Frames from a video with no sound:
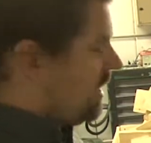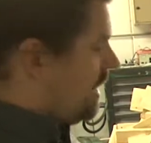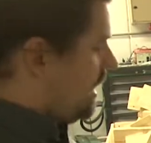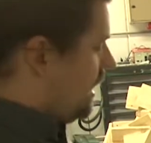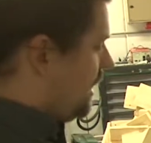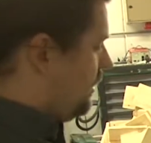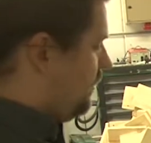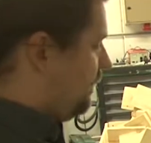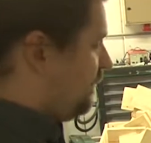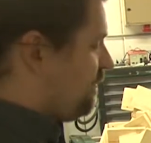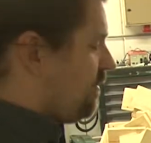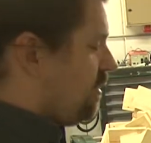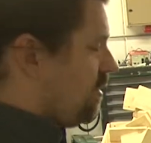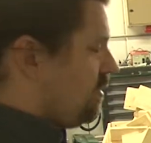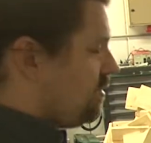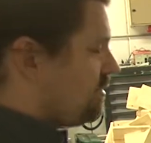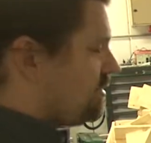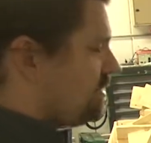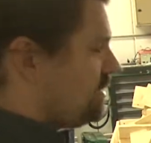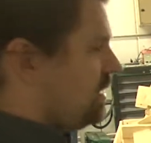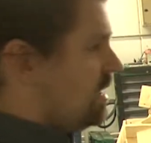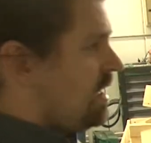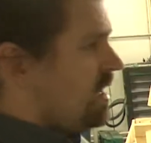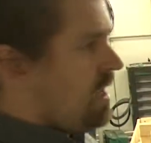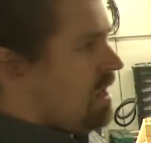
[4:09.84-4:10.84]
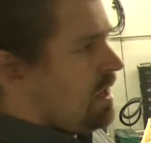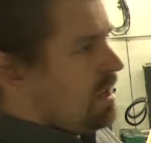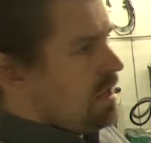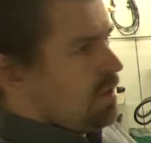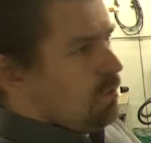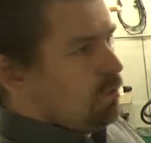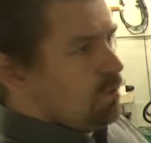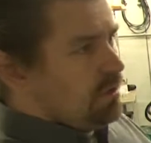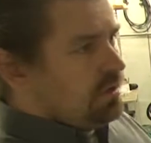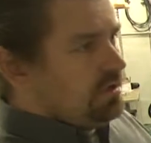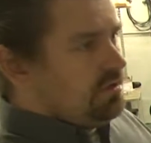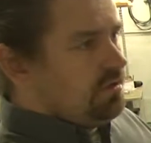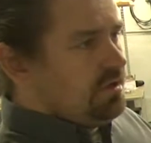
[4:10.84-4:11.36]
And of course,
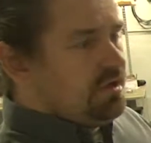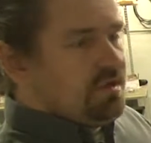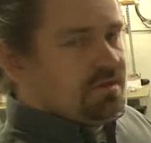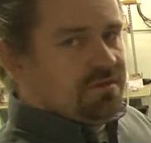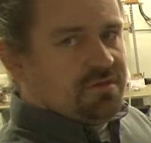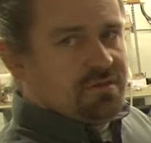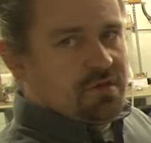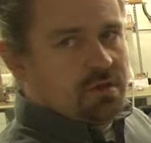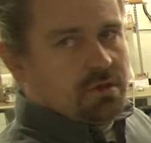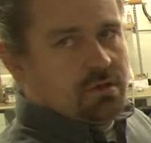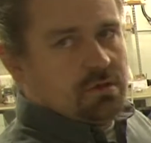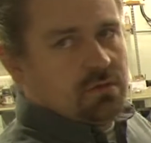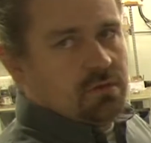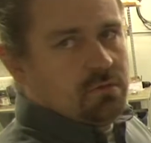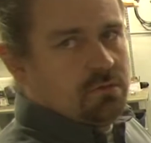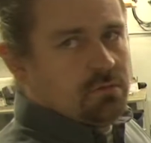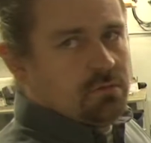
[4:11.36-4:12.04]
when you need to